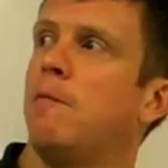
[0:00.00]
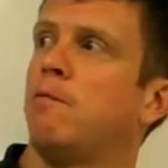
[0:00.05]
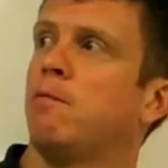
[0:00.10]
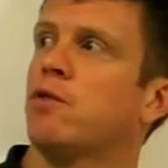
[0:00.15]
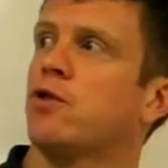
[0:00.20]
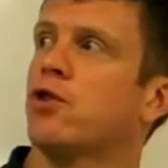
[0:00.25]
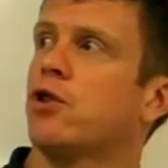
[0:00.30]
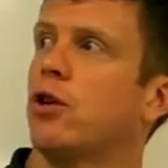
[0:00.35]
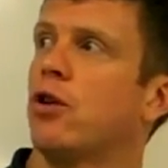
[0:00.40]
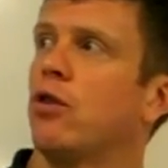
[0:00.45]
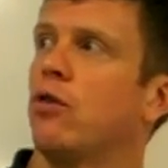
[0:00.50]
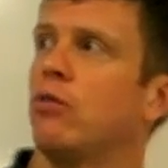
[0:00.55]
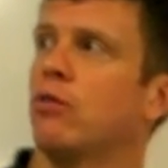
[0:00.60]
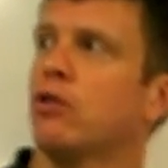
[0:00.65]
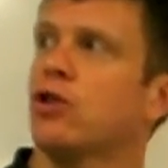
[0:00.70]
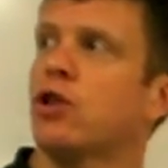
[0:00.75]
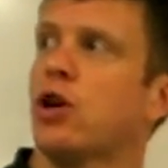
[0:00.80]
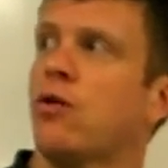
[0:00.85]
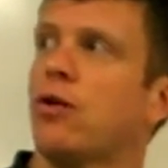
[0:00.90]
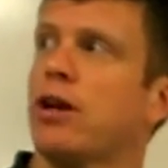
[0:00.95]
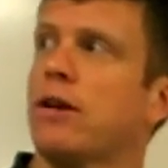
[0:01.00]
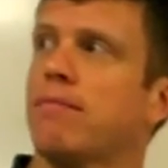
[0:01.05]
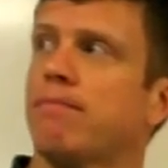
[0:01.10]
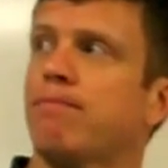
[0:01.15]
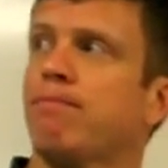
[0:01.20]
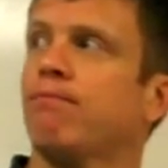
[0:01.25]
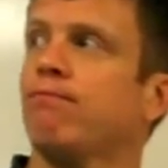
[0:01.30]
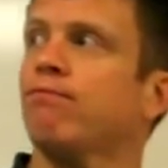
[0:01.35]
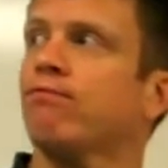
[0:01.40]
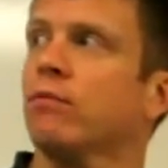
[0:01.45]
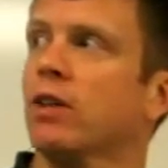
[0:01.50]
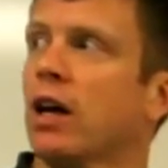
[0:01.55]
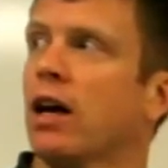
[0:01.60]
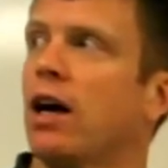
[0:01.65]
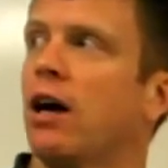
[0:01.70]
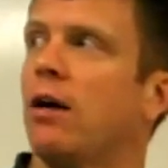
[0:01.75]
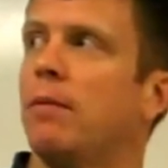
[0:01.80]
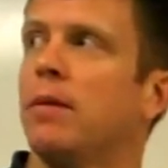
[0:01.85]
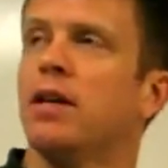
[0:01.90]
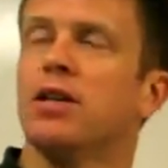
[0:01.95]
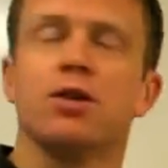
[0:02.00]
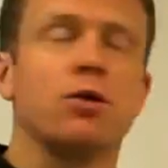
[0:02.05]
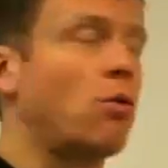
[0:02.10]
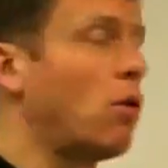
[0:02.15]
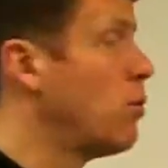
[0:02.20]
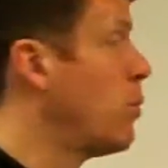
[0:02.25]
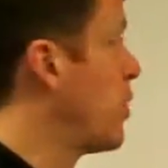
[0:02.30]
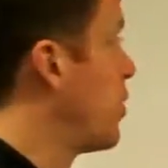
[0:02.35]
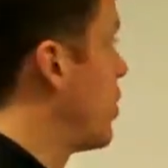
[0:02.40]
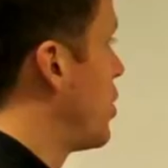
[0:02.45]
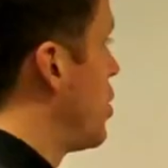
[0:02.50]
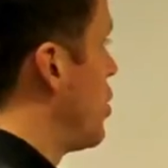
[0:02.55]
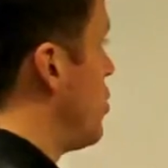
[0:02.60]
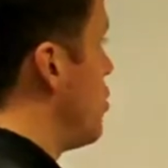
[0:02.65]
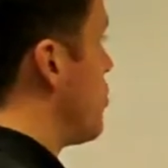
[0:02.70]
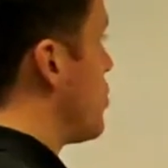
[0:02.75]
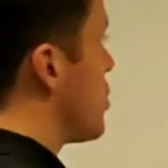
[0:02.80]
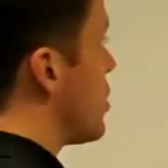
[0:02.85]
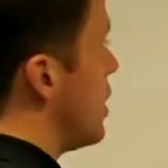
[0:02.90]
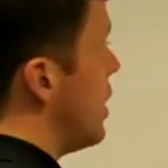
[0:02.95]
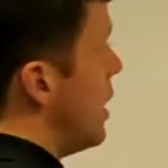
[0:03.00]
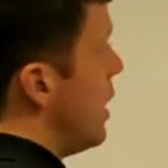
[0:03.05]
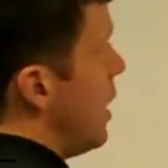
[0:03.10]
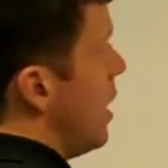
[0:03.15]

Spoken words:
So sodium is the one we're going to use.